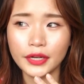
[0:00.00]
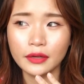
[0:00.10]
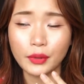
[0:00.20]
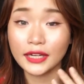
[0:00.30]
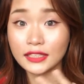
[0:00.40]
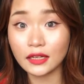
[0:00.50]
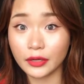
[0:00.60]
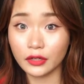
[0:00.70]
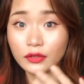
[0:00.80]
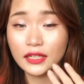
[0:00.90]
brighten up your
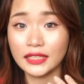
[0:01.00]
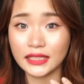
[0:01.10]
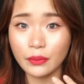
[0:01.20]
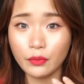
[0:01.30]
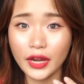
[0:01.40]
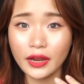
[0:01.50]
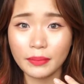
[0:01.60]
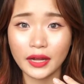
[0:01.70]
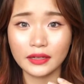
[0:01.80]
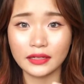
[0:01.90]
look in the same way,
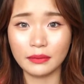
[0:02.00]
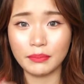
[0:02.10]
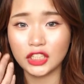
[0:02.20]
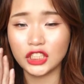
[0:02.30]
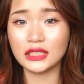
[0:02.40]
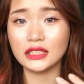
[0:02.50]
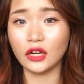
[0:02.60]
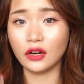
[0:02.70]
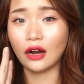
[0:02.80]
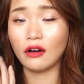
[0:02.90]
but it matches
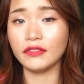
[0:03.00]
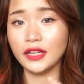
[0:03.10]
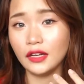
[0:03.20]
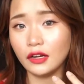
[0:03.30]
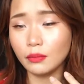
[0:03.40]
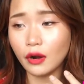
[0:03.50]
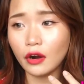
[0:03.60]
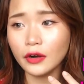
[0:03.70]
your outfit a little more.